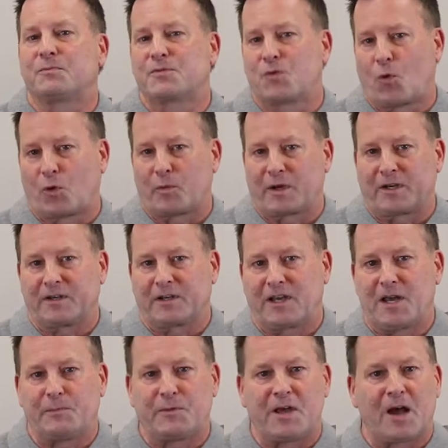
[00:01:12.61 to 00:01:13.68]
absorbing to
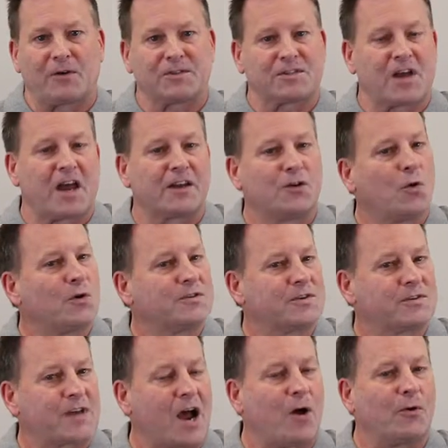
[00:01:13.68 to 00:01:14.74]
keep the outside
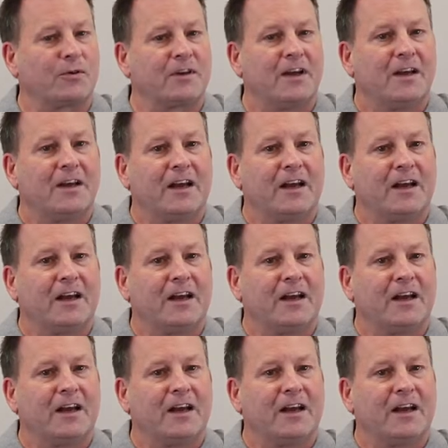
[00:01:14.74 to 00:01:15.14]
noises out